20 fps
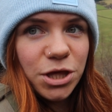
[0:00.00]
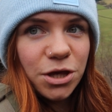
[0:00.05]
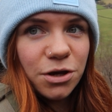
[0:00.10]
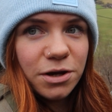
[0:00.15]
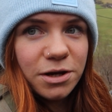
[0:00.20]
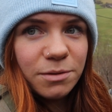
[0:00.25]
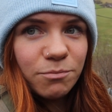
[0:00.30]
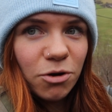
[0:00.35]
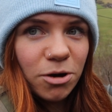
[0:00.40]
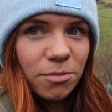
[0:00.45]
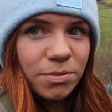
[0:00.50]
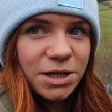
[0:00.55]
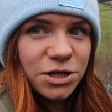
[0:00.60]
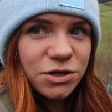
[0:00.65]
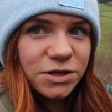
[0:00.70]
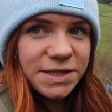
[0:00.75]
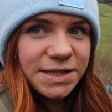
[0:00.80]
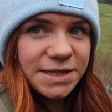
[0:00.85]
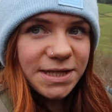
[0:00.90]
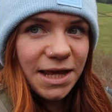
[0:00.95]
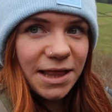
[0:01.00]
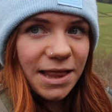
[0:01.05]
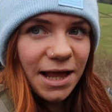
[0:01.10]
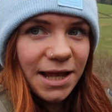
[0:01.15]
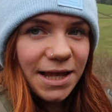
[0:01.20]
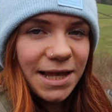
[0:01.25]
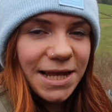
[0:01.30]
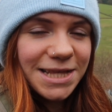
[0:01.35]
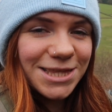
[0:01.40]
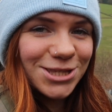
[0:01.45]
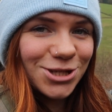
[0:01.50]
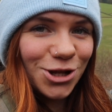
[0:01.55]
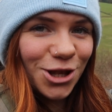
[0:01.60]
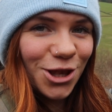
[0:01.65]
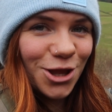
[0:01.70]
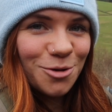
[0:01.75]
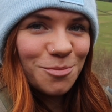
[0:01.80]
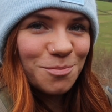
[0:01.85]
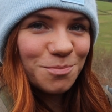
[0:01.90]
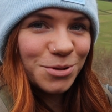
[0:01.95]
you can probably just see that little
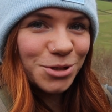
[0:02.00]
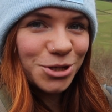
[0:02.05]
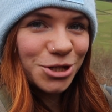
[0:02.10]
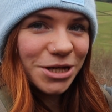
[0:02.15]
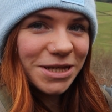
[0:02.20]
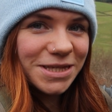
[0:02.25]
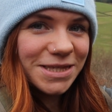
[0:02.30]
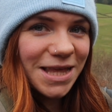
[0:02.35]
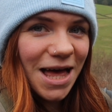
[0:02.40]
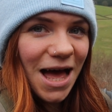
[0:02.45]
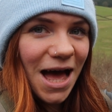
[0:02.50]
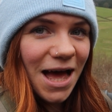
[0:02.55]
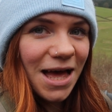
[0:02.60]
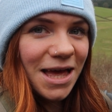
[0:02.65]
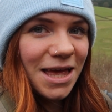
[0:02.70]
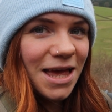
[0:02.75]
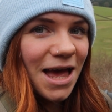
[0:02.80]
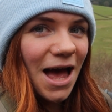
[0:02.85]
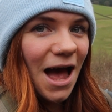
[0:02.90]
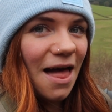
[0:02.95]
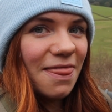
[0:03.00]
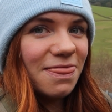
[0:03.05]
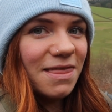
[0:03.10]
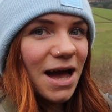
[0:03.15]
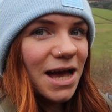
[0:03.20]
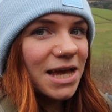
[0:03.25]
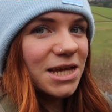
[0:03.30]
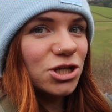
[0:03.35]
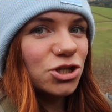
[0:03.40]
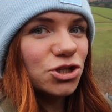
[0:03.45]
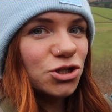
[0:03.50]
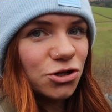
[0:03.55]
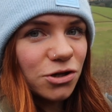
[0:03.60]
lump just there, and that is